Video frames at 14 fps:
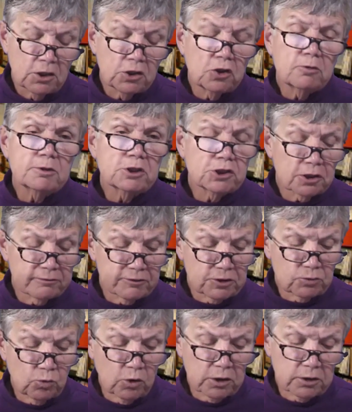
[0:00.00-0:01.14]
Human
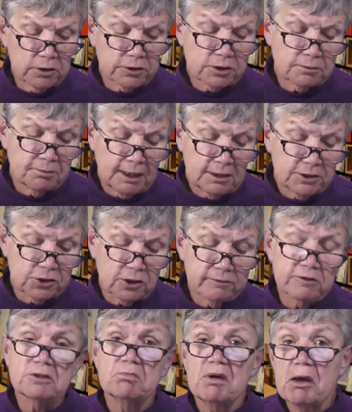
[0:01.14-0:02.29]
service workers may
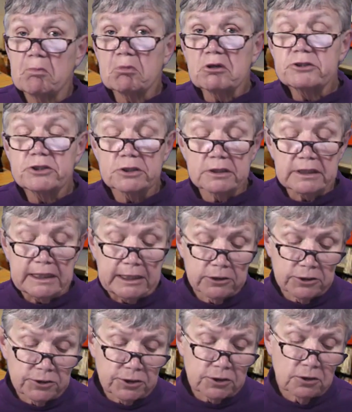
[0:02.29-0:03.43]
serve as members,
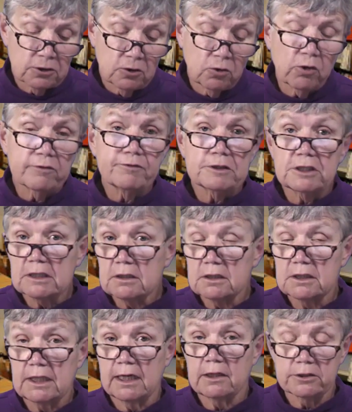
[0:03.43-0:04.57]
leaders, or
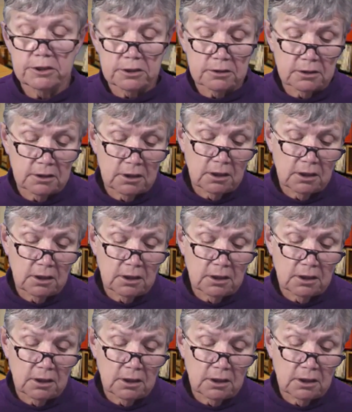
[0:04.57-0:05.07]
facilitators